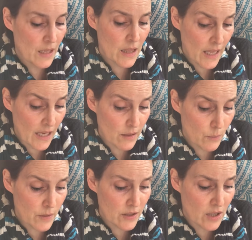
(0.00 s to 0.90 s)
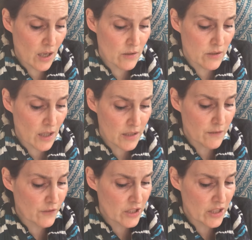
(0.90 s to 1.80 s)
"Then, when the child does
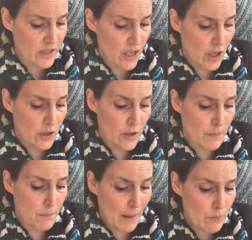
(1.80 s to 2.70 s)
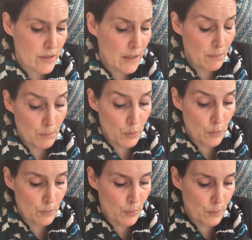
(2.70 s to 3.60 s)
fidget, the bouncing
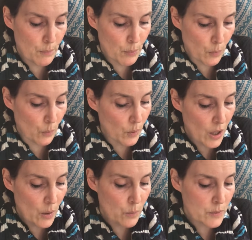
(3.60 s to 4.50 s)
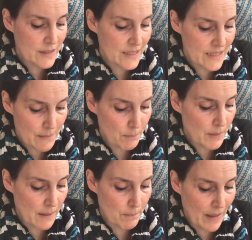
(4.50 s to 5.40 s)
boom boom ball will
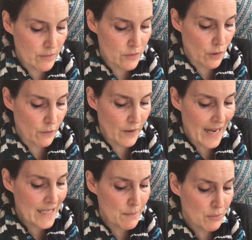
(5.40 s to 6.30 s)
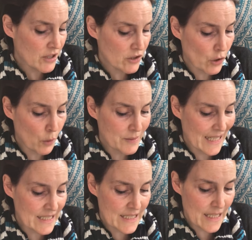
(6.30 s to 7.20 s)
simply bounce off any precious
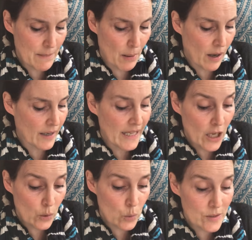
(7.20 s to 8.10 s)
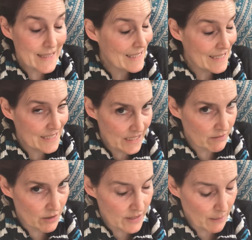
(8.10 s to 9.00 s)
object nearby, causing
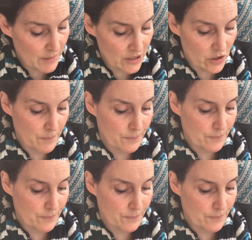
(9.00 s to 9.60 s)
zero damage."